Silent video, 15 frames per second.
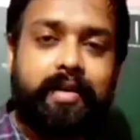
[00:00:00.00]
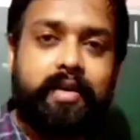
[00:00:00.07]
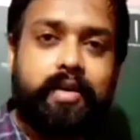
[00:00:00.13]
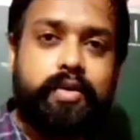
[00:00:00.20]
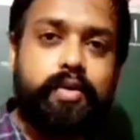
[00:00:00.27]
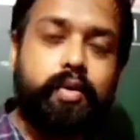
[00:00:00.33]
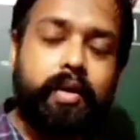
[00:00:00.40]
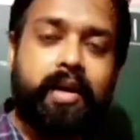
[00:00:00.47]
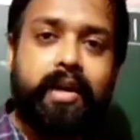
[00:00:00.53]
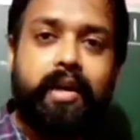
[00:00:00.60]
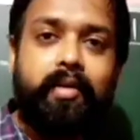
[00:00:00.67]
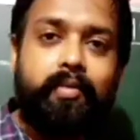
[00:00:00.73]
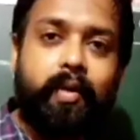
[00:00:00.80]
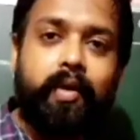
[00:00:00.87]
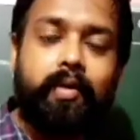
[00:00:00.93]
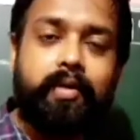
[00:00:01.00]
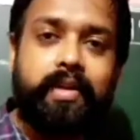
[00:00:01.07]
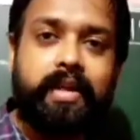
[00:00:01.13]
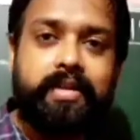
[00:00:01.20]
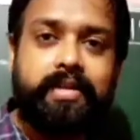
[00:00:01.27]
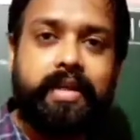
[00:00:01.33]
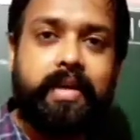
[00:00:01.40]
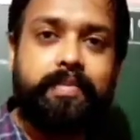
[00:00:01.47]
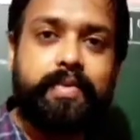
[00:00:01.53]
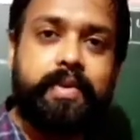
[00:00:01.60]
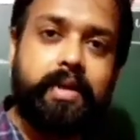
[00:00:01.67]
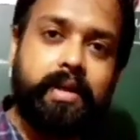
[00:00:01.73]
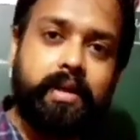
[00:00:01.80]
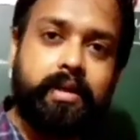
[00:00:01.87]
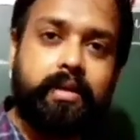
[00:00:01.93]
So okay, now follow the steps
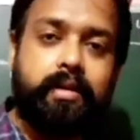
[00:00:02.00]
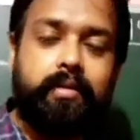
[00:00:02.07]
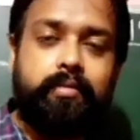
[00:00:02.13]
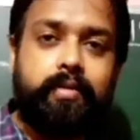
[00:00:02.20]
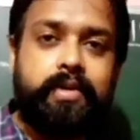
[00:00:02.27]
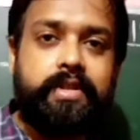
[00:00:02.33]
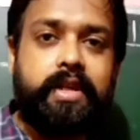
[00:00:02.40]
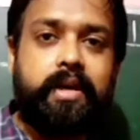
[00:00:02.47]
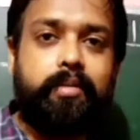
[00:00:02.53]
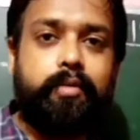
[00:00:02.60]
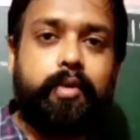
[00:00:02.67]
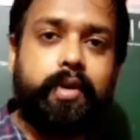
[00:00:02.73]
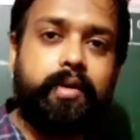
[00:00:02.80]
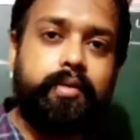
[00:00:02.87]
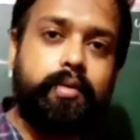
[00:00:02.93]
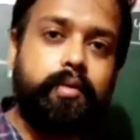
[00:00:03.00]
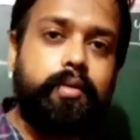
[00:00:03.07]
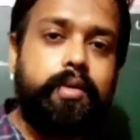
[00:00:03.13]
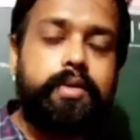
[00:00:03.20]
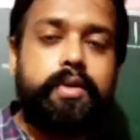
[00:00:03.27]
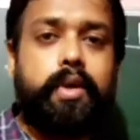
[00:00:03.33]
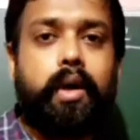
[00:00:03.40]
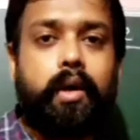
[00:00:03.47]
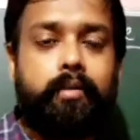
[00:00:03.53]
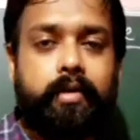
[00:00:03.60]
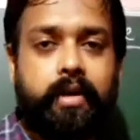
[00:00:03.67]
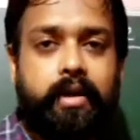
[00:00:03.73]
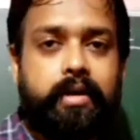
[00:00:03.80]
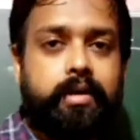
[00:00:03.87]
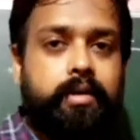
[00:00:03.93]
which I am going to solve
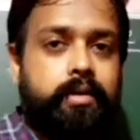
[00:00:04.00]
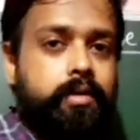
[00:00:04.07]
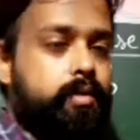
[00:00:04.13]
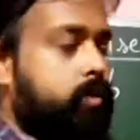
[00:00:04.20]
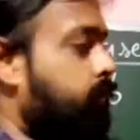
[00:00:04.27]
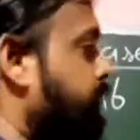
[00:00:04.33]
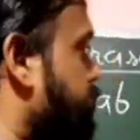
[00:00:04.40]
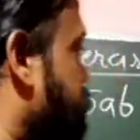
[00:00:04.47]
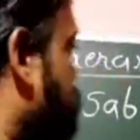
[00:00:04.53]
here. So first